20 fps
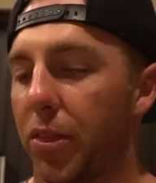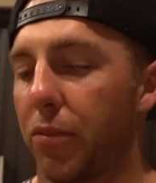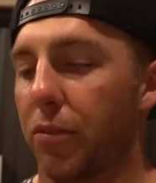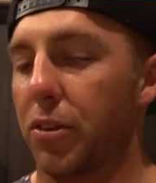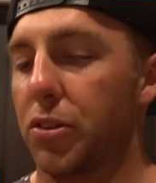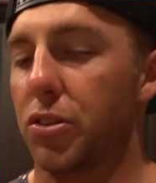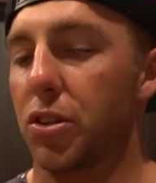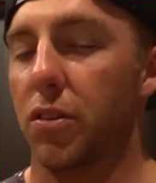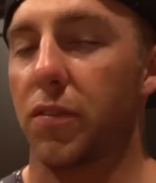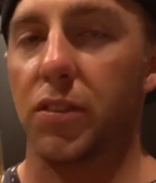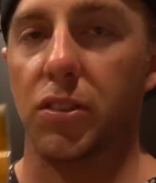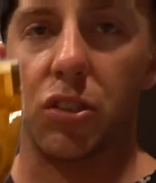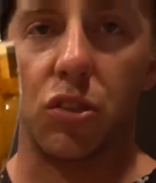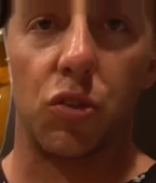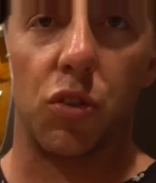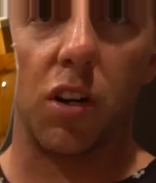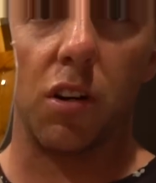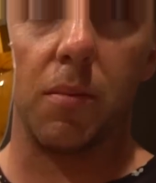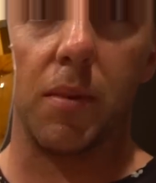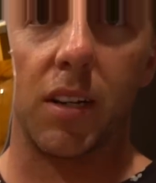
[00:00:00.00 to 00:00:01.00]
three servings of
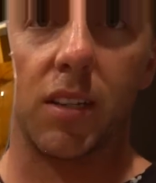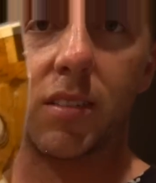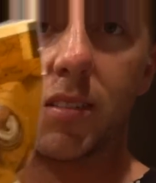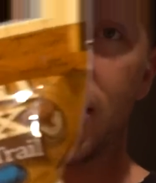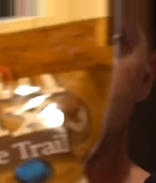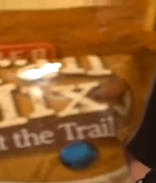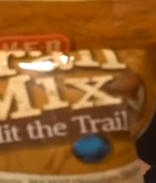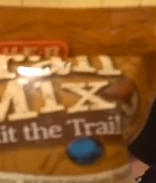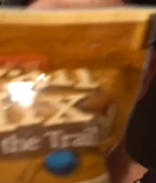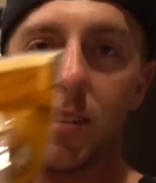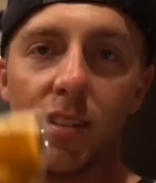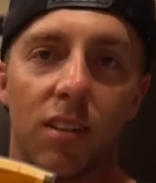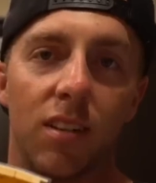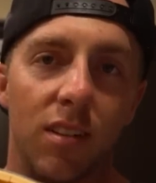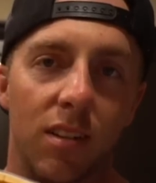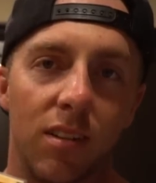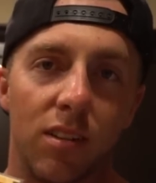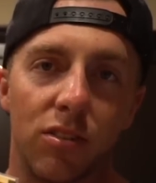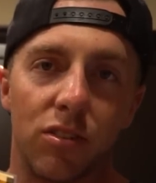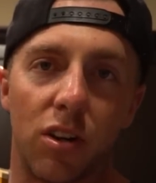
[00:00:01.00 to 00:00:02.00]
trail mix.
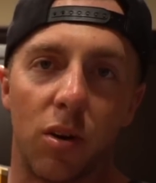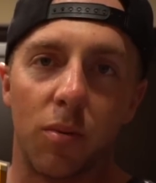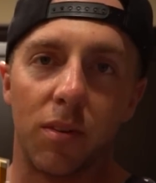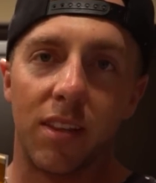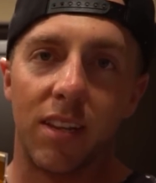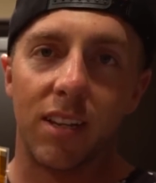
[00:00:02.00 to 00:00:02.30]
start with